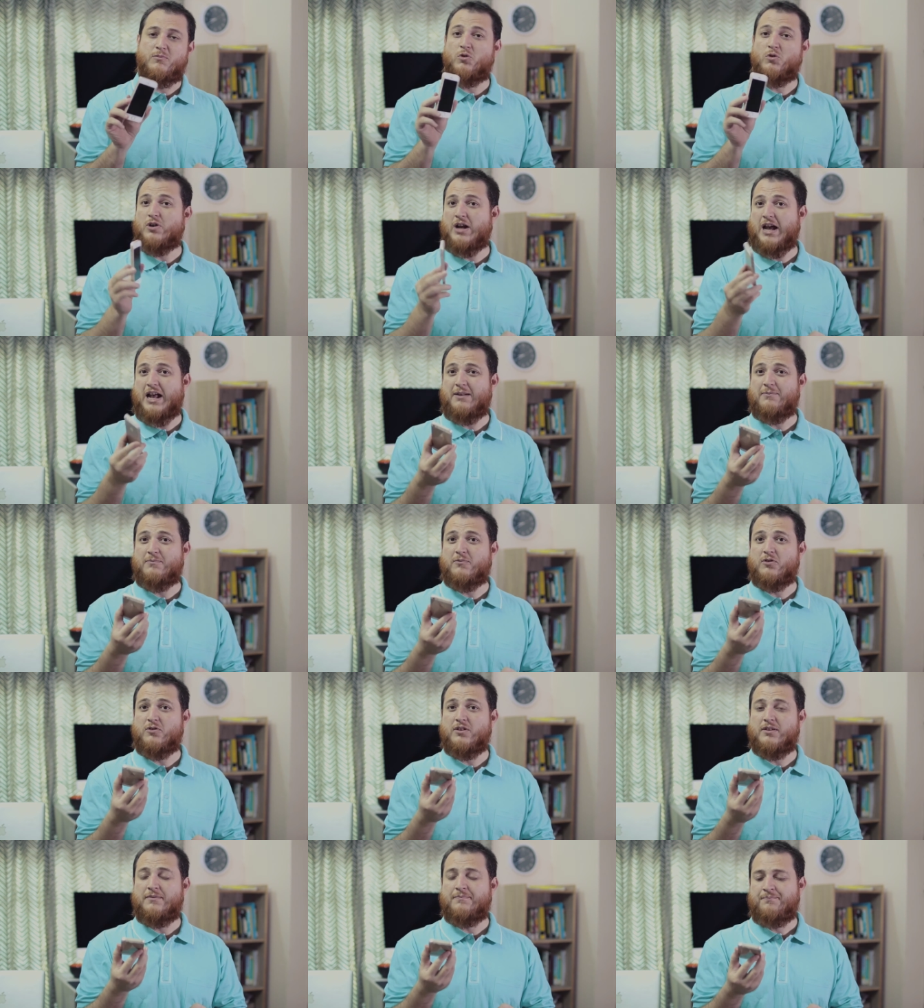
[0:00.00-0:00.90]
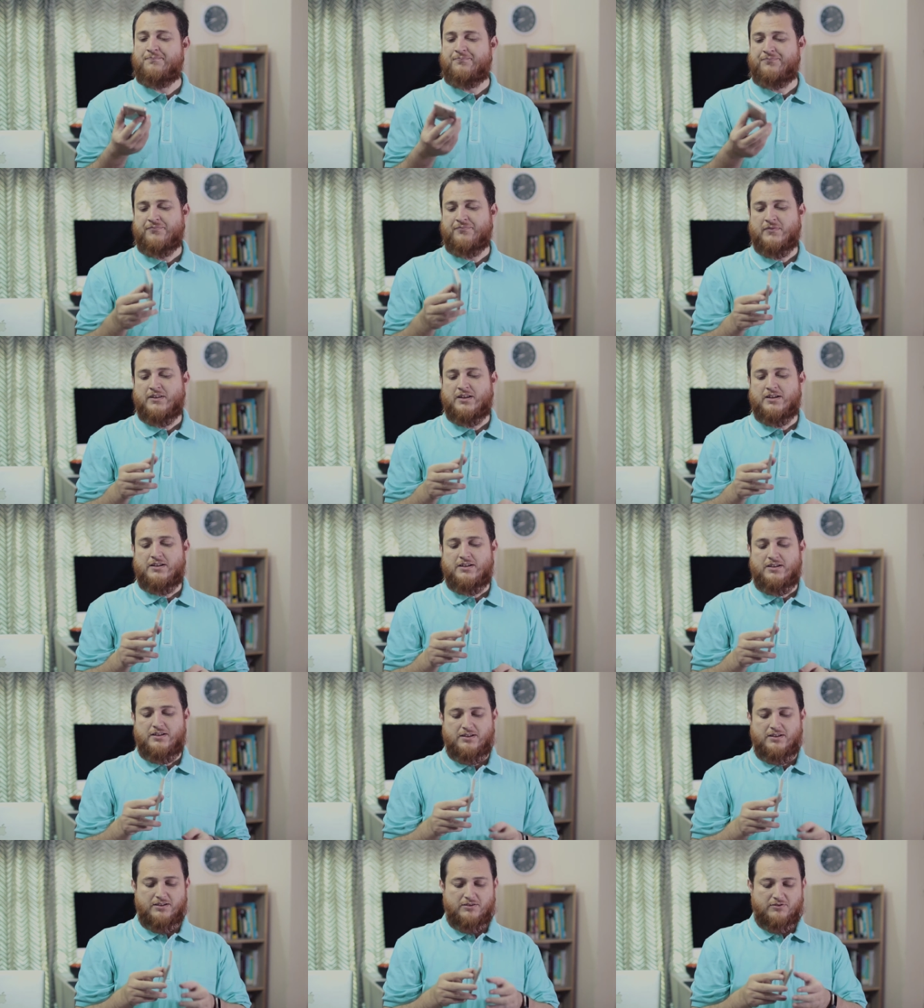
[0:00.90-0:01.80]
more helpful.
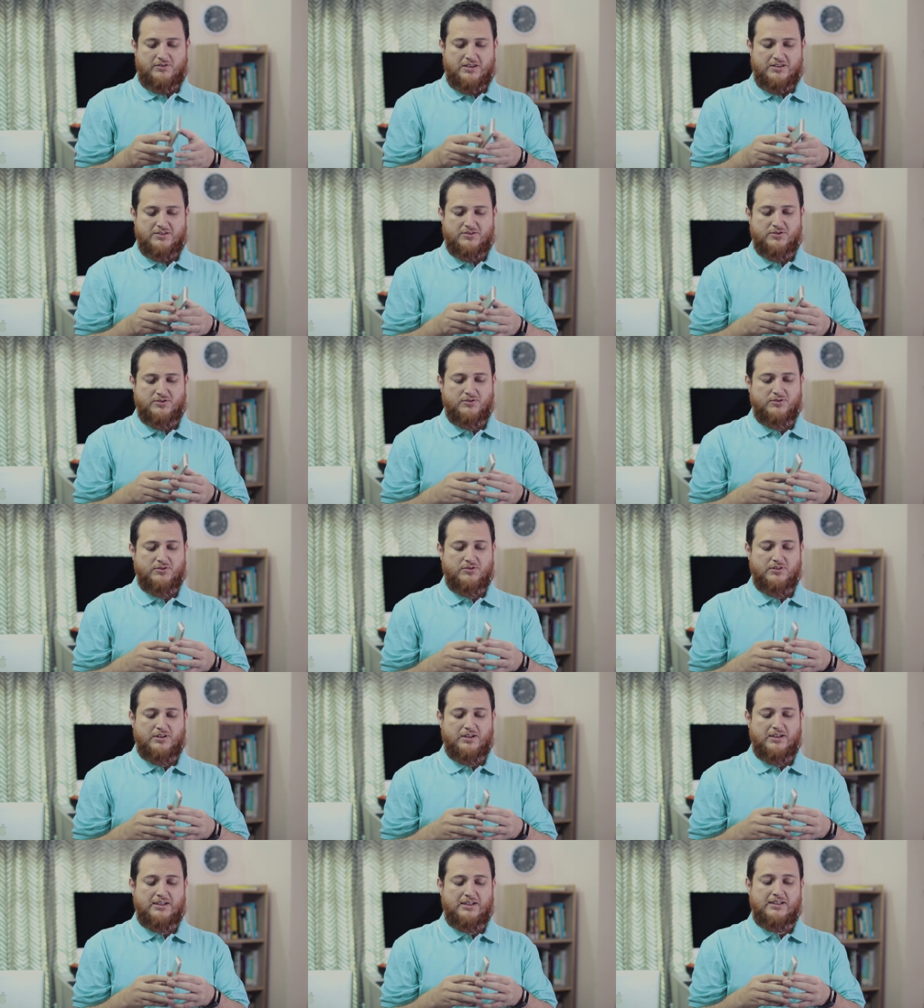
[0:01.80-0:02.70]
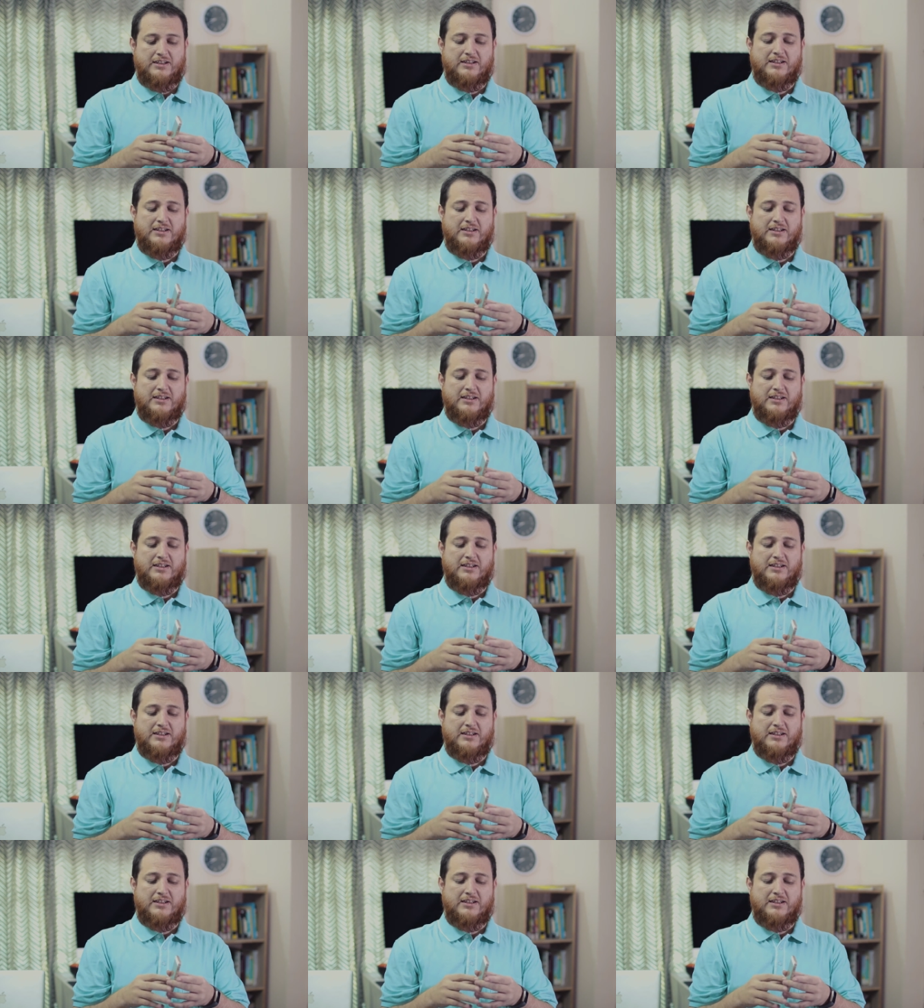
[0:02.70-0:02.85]
Okay, so